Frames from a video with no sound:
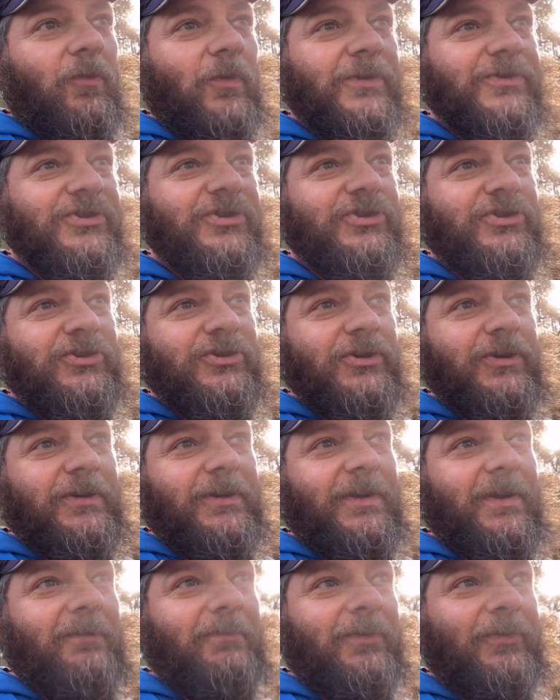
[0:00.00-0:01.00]
which
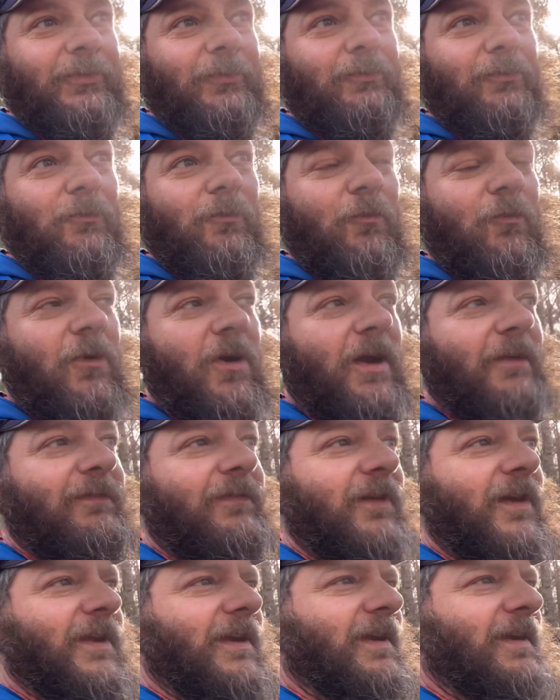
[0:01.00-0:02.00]
should give us
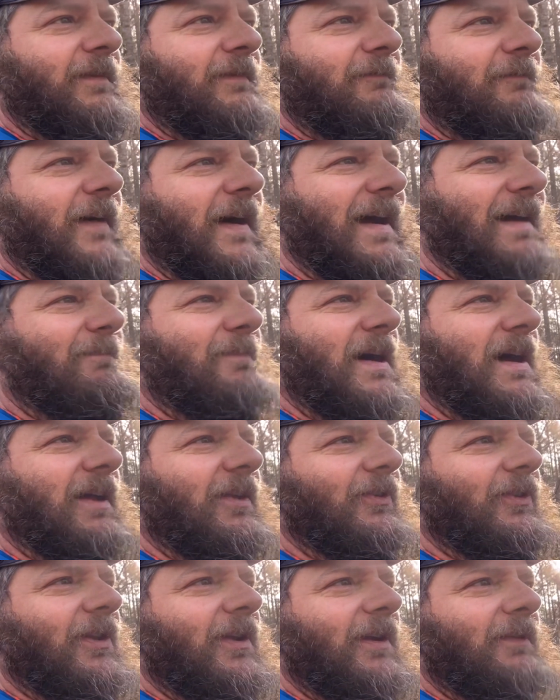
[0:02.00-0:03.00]
roughly 5
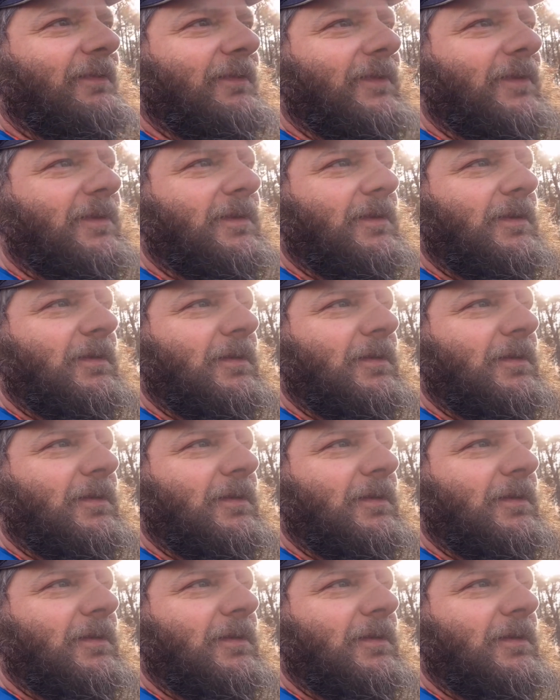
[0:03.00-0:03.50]
miles left.